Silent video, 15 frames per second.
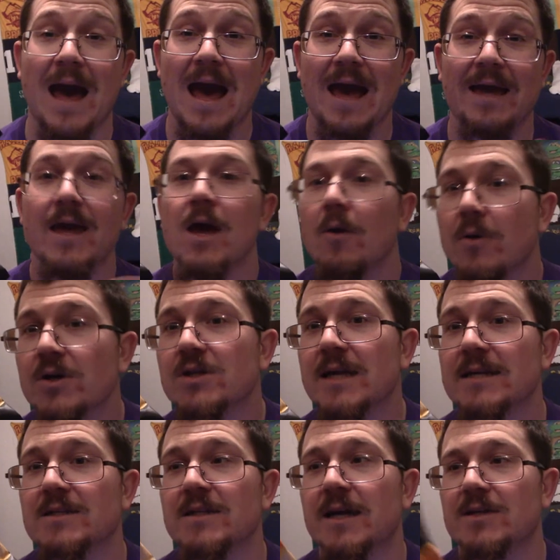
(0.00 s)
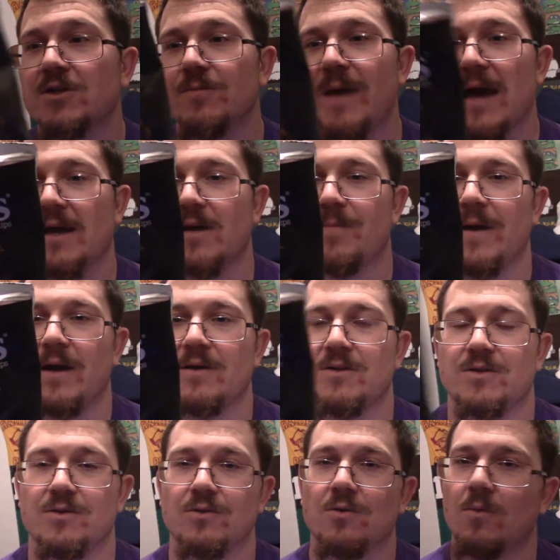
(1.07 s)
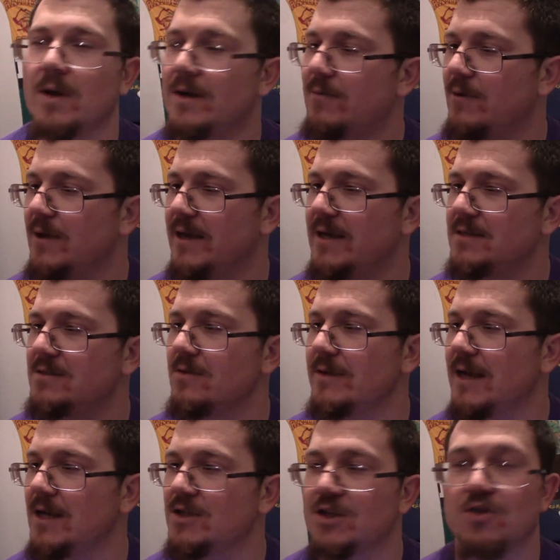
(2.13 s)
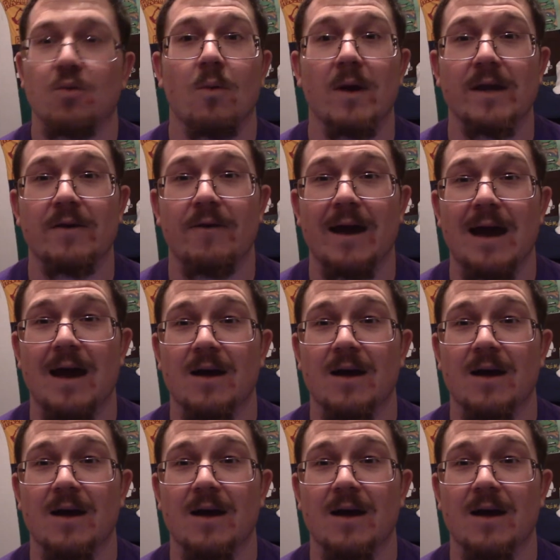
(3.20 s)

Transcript: bag, which is actually not too bad compared to what it is. It's only 120 gram,